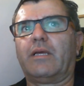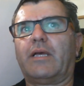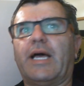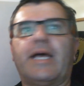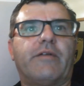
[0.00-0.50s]

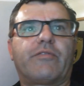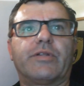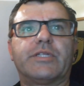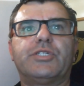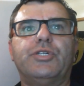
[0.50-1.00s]
I've
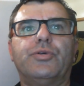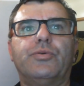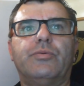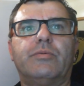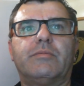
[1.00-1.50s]
got this
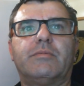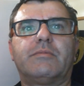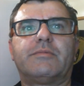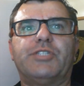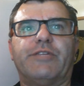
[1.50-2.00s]
new
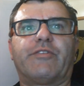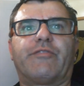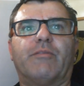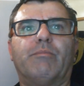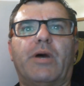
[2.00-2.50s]
shifter
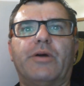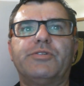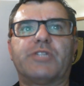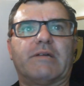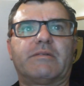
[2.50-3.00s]
from
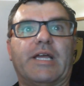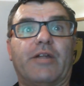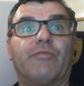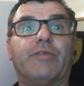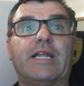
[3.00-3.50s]
Moser and I
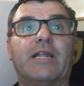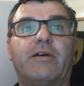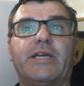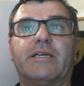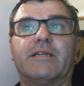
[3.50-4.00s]
really
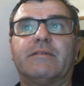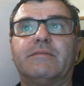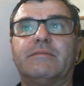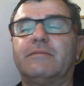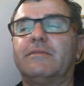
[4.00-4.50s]
like it.
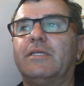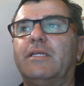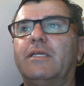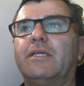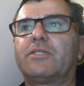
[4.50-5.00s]

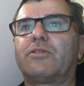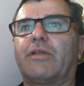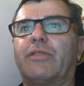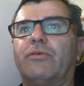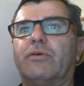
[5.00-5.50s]
So I
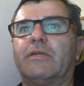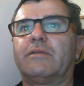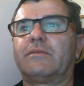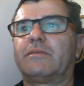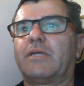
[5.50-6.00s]
thought,
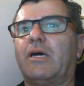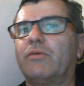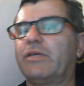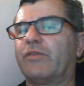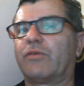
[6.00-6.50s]
I'll
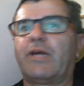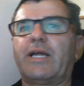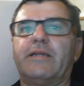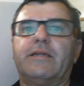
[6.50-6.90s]
give it a run.